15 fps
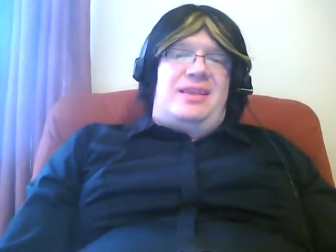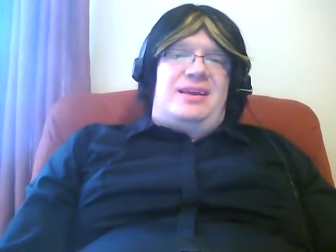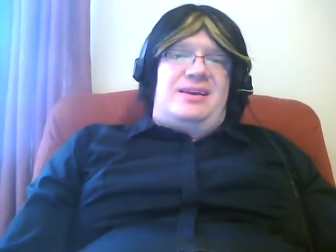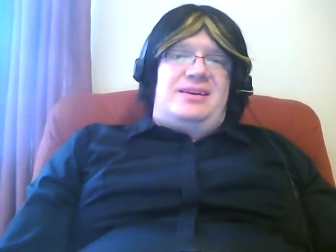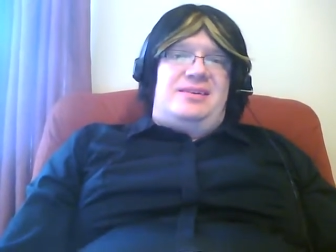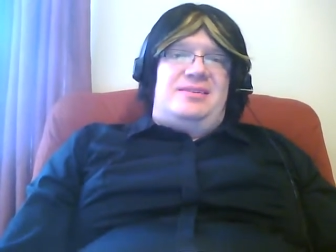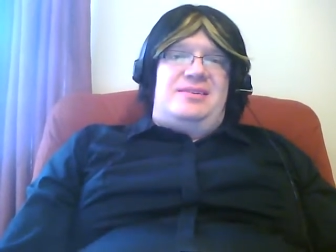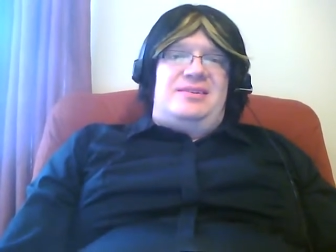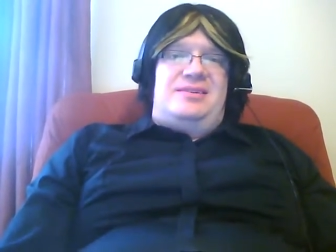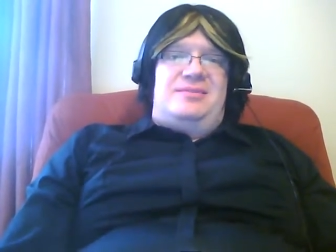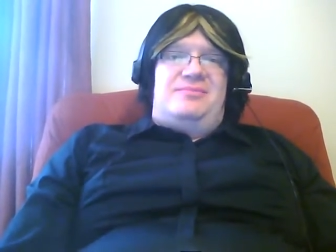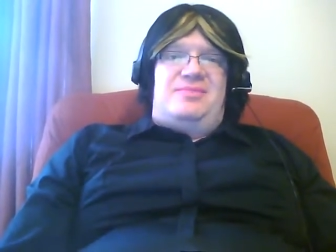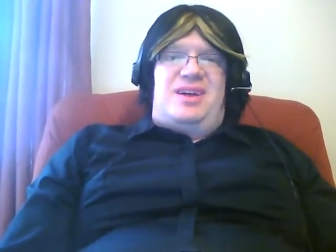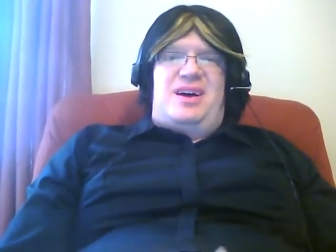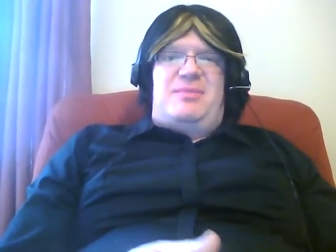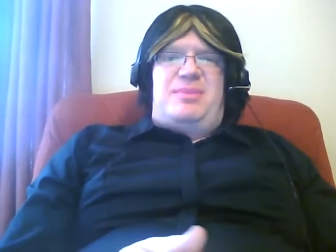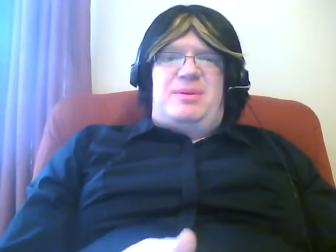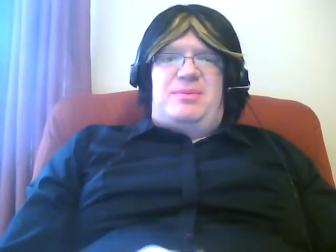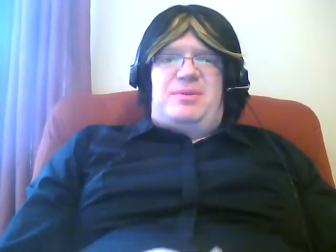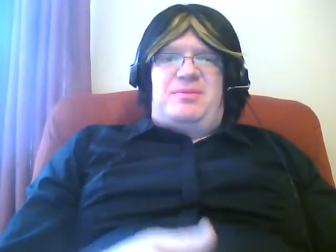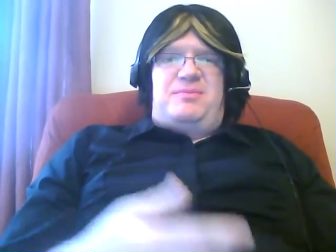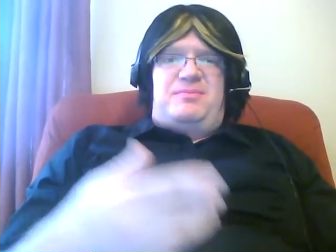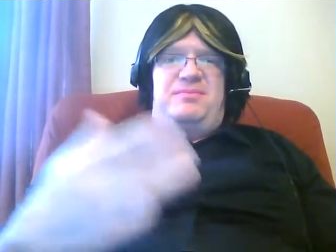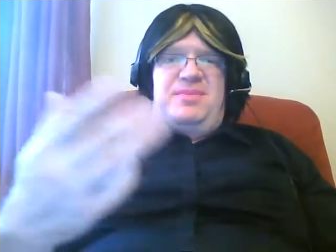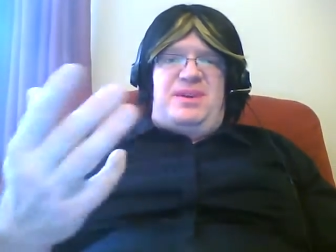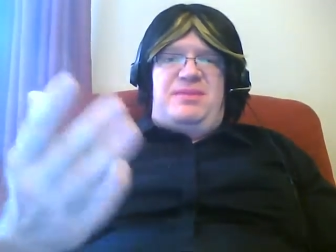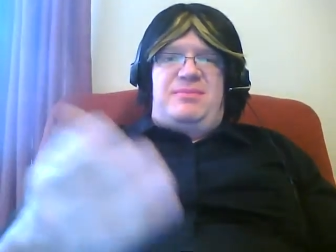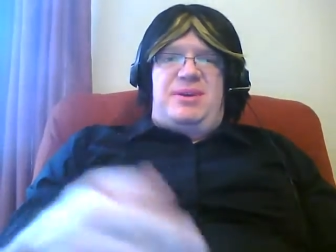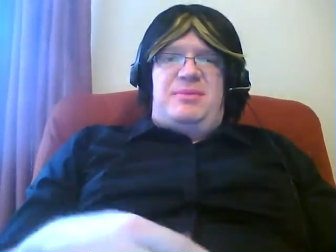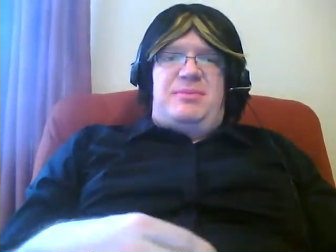And uh, a lot of people
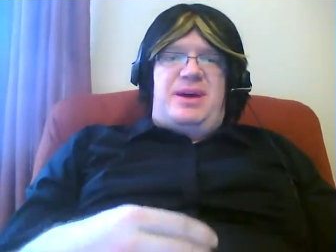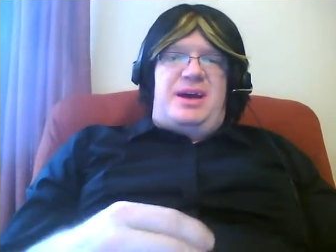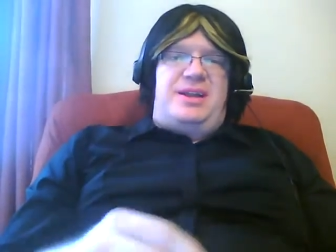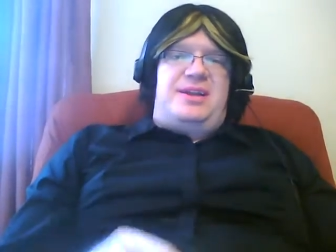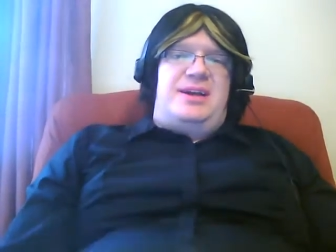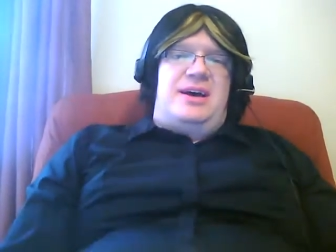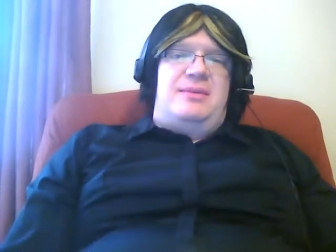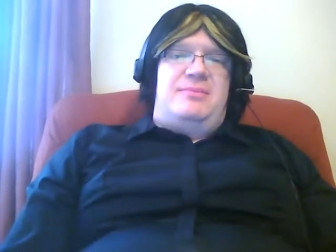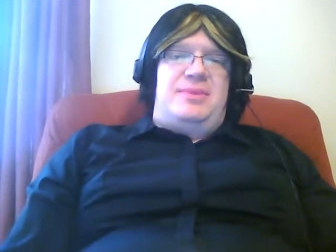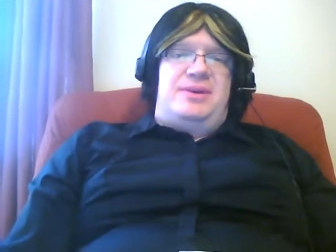give me a bad time